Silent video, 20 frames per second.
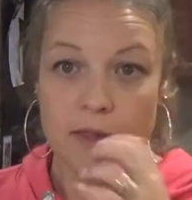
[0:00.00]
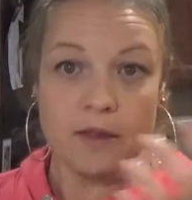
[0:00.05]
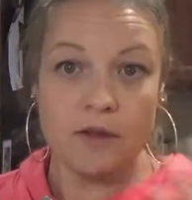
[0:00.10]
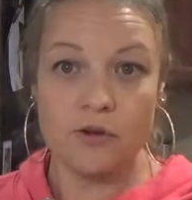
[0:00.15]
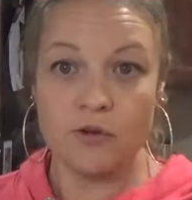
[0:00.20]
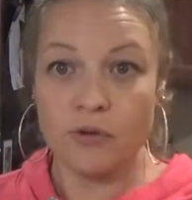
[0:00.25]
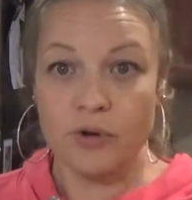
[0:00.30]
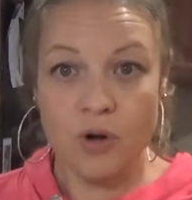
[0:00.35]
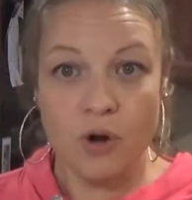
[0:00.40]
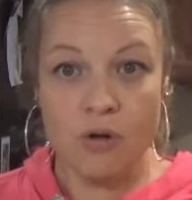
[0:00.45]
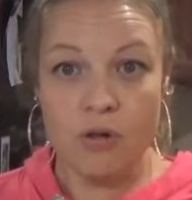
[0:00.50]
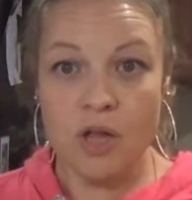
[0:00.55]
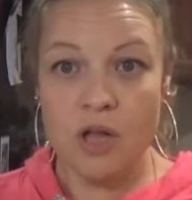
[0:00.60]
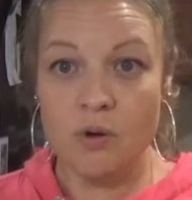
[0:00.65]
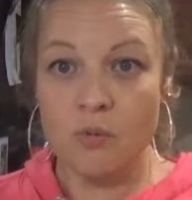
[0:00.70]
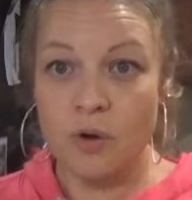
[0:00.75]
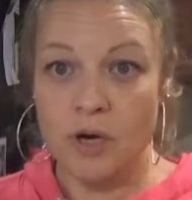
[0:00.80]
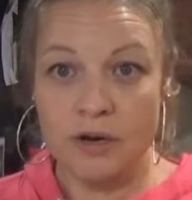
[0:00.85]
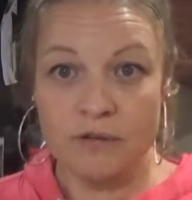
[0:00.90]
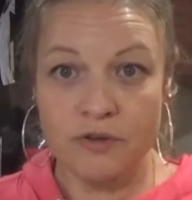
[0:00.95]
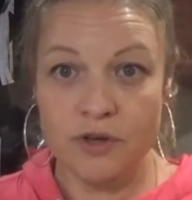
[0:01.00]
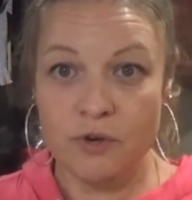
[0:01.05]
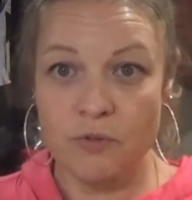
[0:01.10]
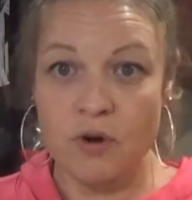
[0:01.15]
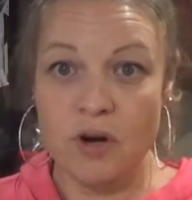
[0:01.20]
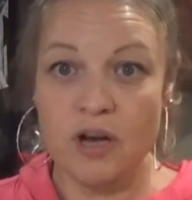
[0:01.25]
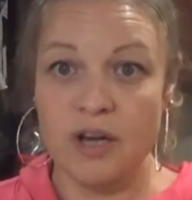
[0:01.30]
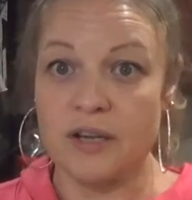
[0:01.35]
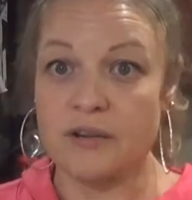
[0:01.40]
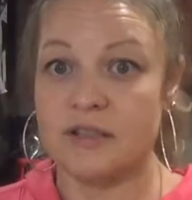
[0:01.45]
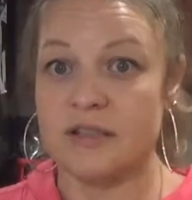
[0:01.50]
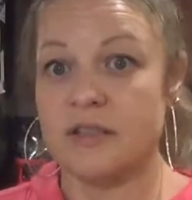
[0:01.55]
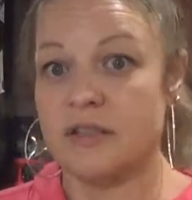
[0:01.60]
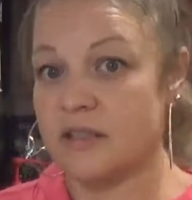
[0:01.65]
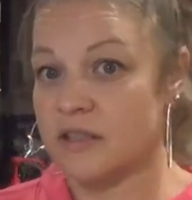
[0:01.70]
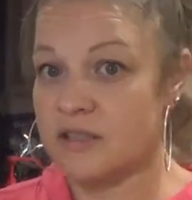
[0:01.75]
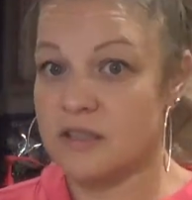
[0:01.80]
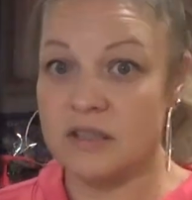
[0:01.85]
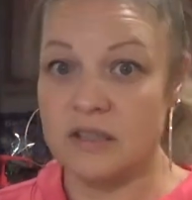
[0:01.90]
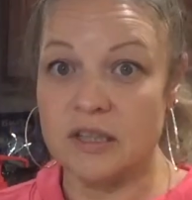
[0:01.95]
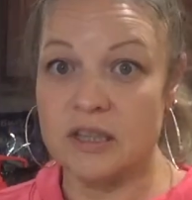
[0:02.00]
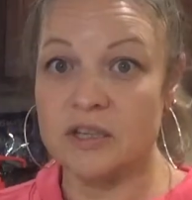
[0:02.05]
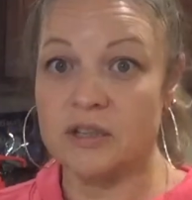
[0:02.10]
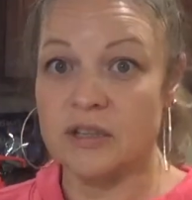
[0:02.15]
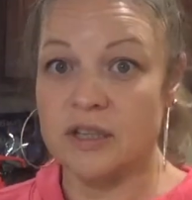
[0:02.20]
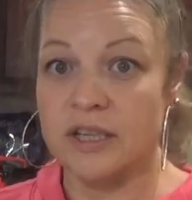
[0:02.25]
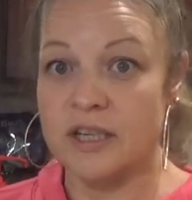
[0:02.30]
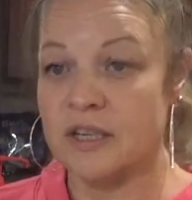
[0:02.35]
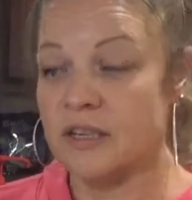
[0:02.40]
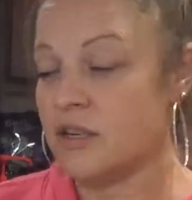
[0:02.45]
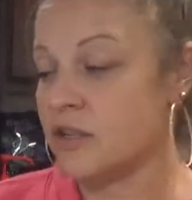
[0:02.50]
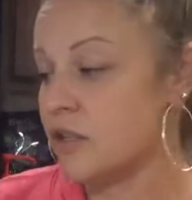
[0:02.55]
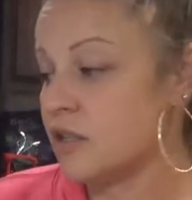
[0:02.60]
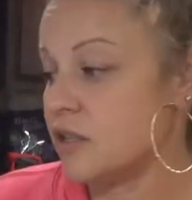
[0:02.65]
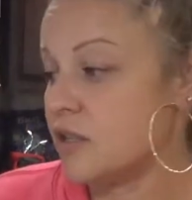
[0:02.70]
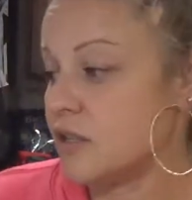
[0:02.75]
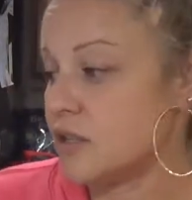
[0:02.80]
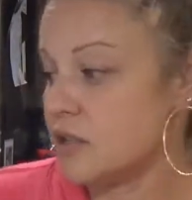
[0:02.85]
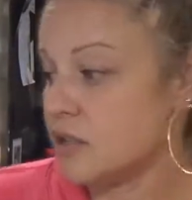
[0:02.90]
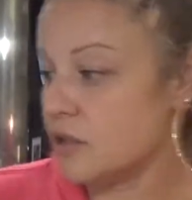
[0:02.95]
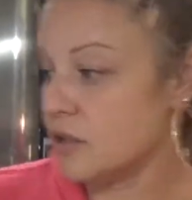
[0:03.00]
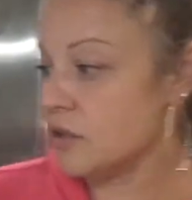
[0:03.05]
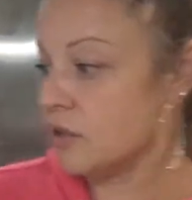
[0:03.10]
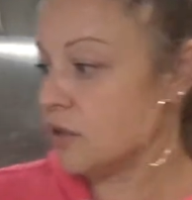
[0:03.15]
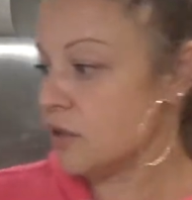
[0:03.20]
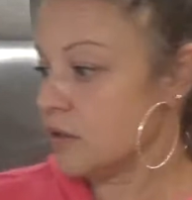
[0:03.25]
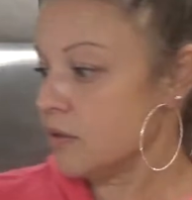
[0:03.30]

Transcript: granola, whatever you want. It's literally a good dessert.